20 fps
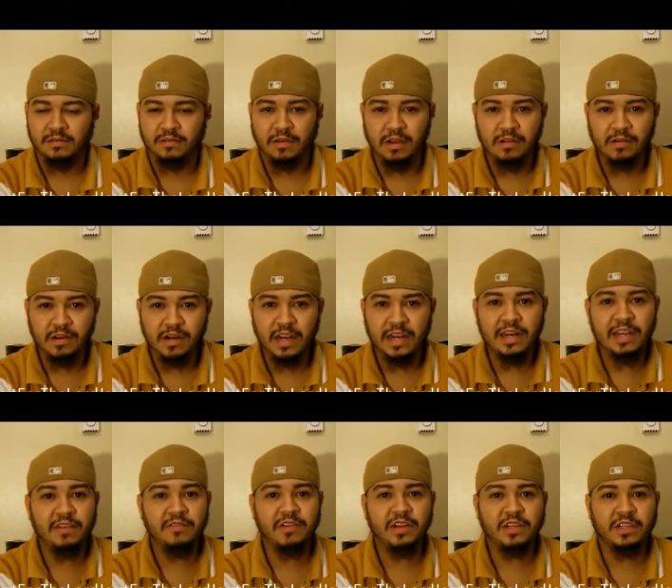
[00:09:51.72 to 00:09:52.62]
Why would I
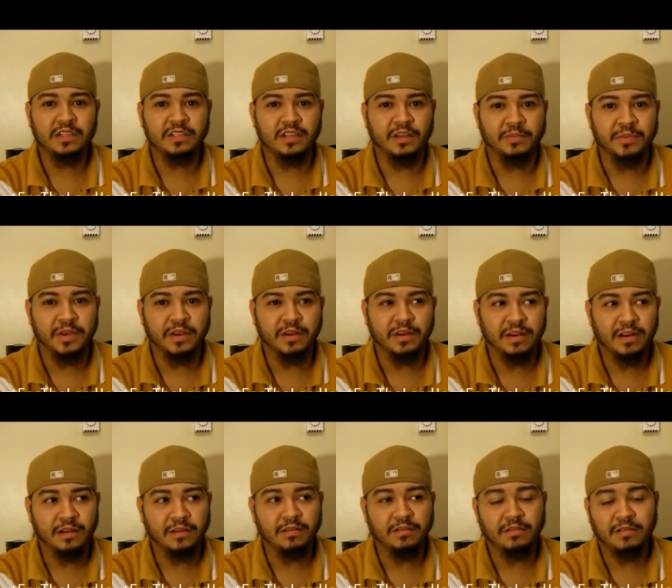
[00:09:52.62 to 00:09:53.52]
need riches up here?
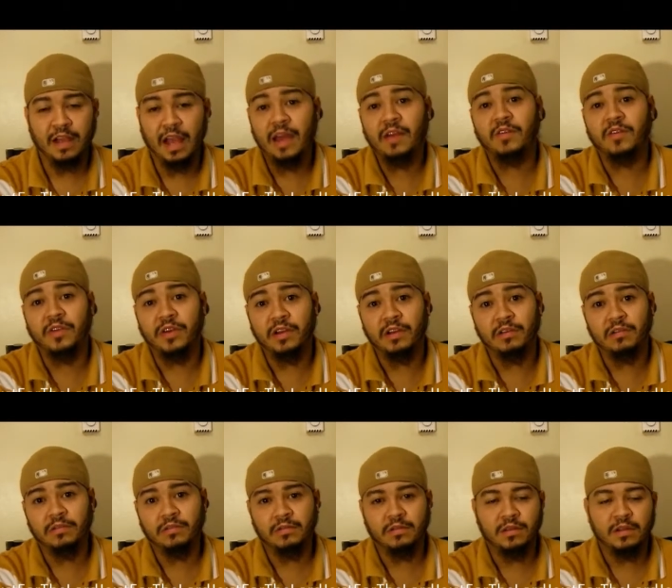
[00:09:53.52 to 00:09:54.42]
You know, I don't know.
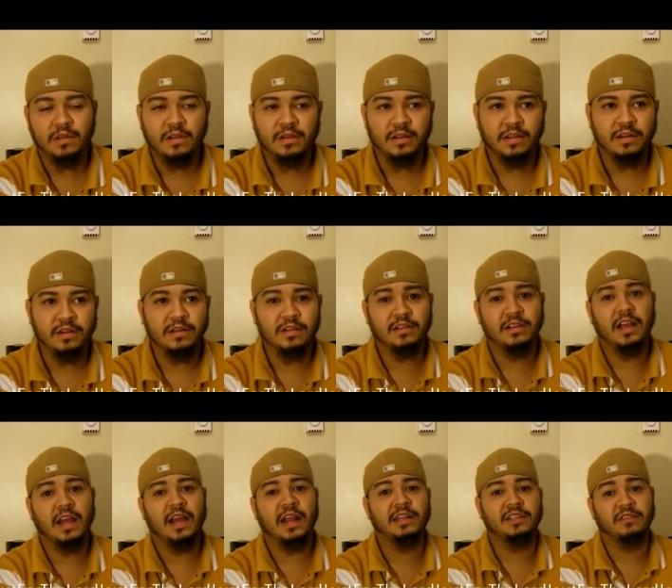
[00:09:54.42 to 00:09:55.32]
I mean,
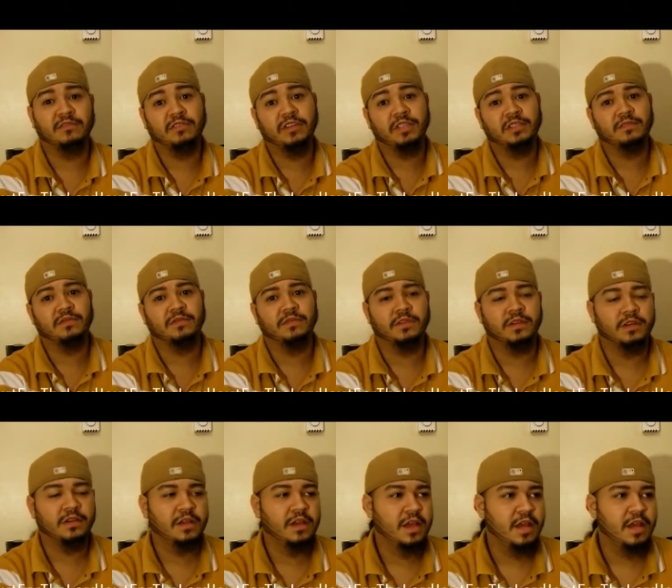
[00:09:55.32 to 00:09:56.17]
God has a reason for it.